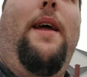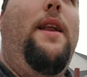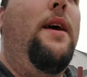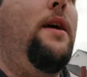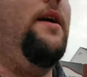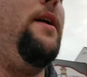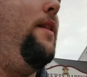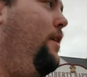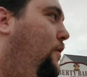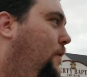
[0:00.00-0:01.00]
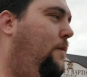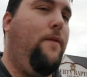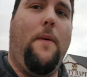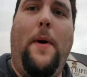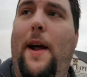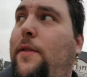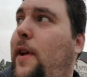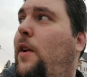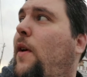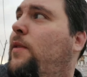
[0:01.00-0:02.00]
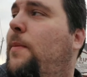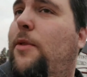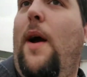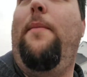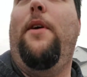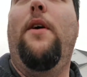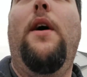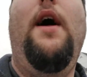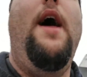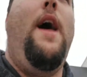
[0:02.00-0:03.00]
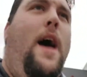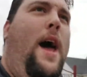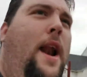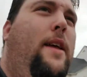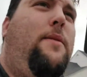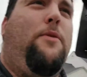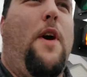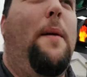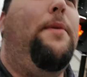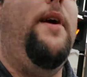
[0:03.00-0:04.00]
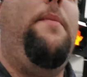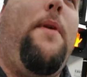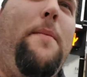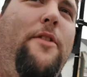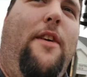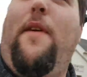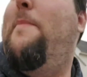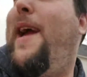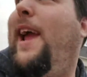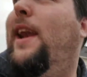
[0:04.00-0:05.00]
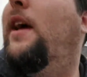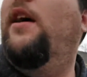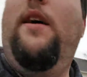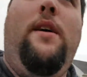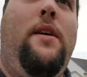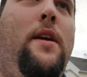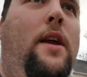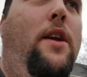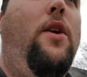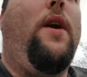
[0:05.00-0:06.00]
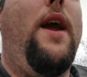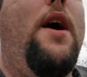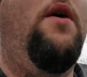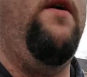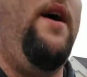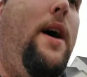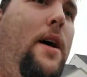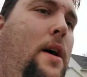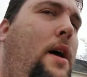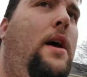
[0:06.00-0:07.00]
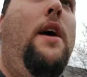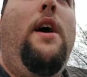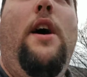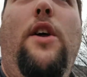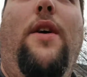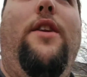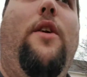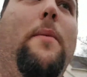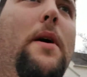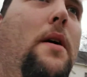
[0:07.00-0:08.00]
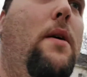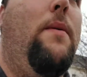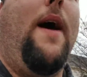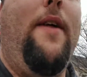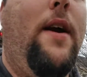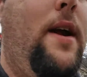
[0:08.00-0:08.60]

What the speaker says: it, at least from what I've seen who I subscribe to. I subscribe to pretty much every main Yu-Gi-Oh YouTuber, rather.